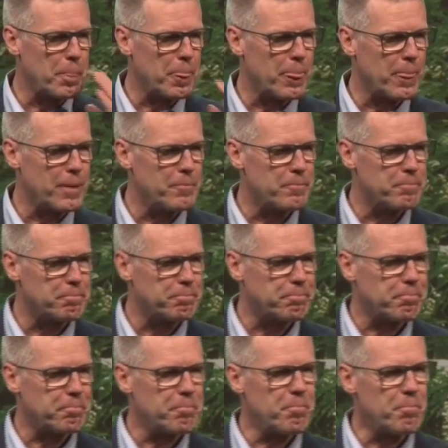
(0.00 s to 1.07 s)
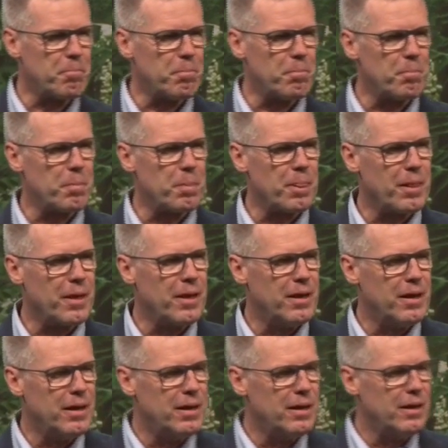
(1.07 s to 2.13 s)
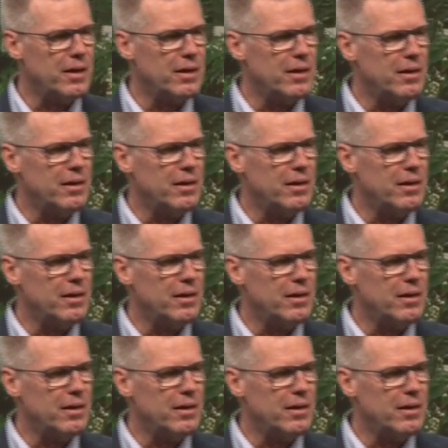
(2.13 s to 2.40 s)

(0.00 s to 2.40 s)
[no speech]